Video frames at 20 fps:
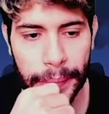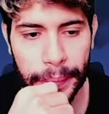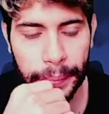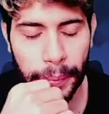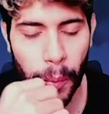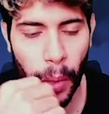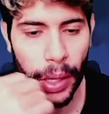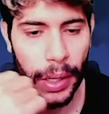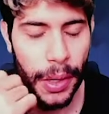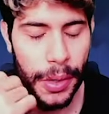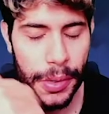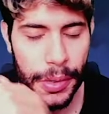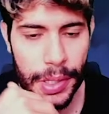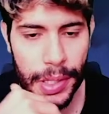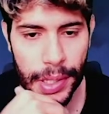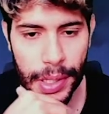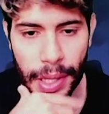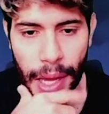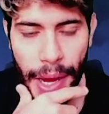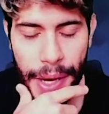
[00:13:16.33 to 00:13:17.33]
Another
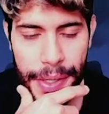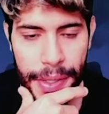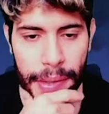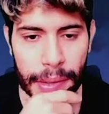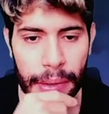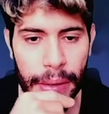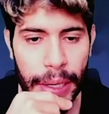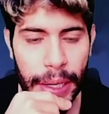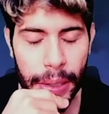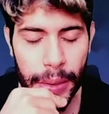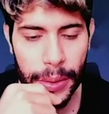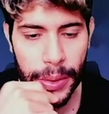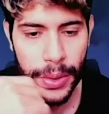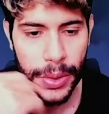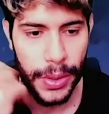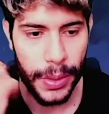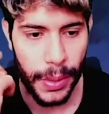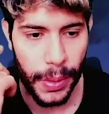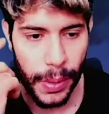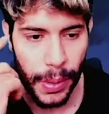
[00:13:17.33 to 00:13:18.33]
Sashin here,
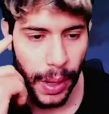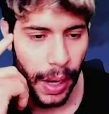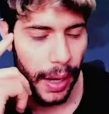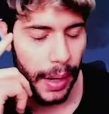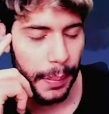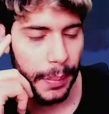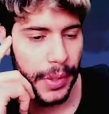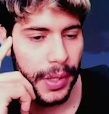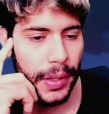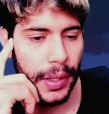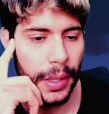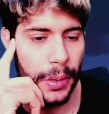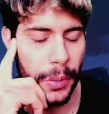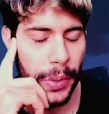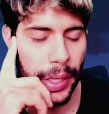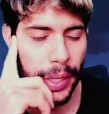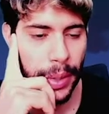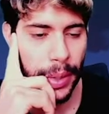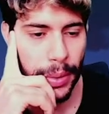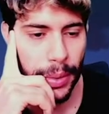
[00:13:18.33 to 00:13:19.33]
so I'm thinking
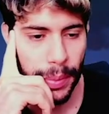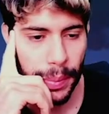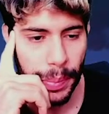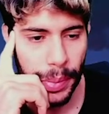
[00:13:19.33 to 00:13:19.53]
we could